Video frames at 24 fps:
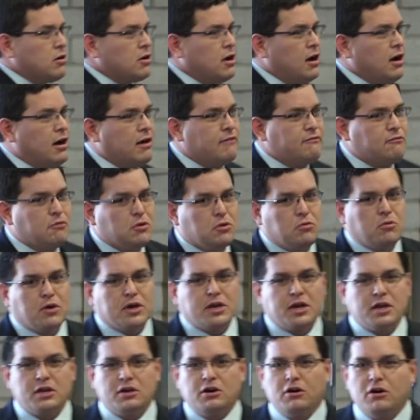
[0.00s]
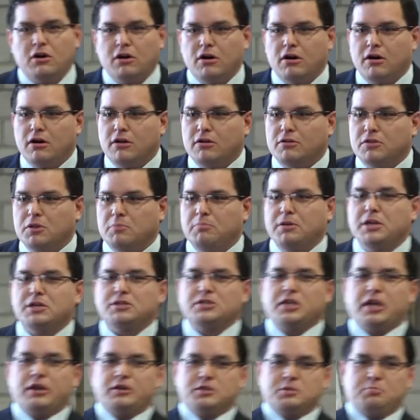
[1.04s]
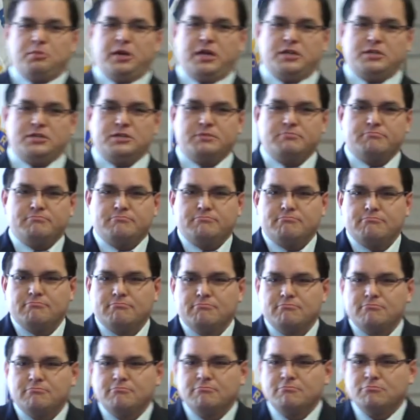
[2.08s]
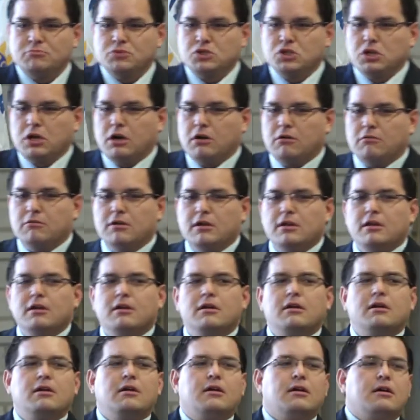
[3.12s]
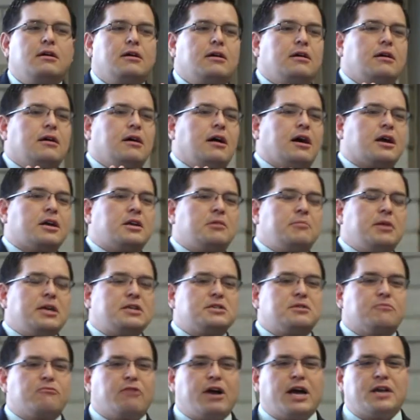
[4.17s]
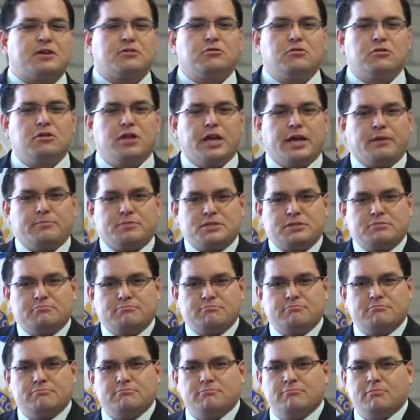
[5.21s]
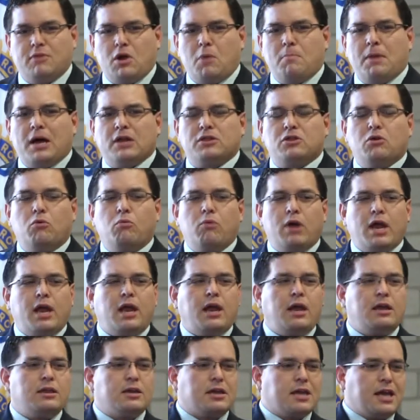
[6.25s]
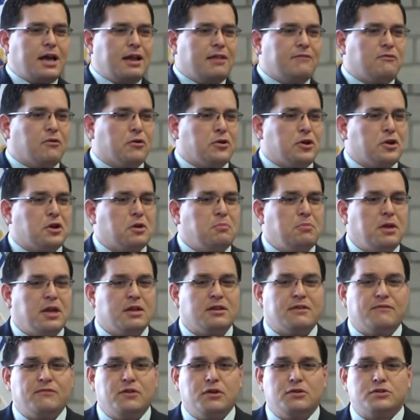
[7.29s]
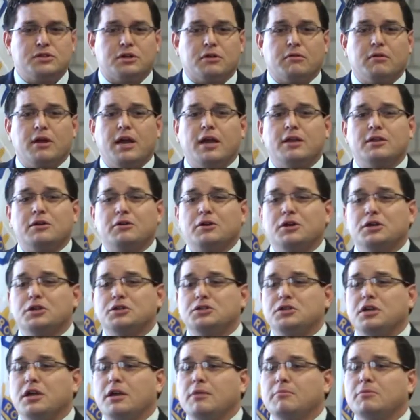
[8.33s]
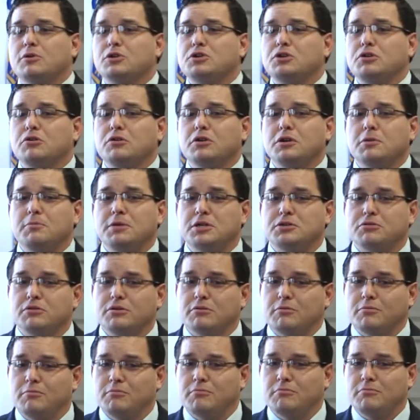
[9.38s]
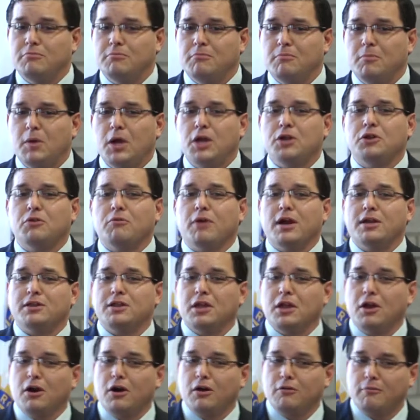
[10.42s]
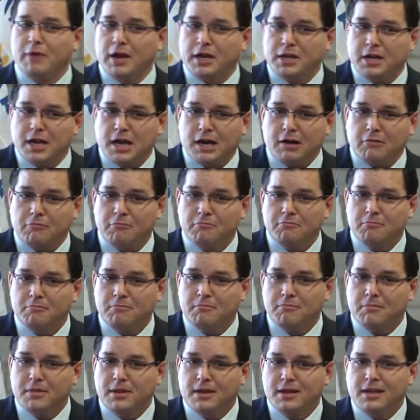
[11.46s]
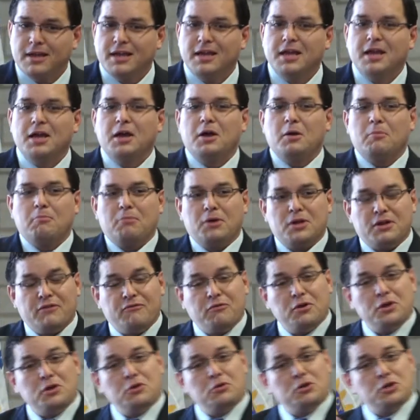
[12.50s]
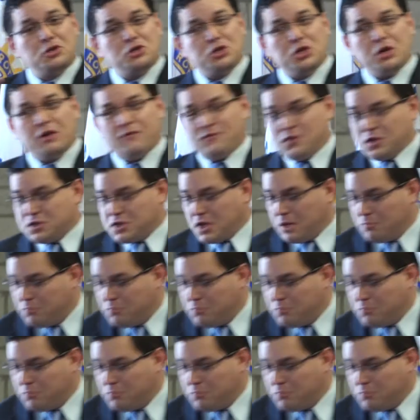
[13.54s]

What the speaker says: off with what I call the big sales pitch. So I'm going to make some radical claims about the way that California could be in the future, and they're going to seem too good to be true. And you're right, they are right now. But if we do the shift, as I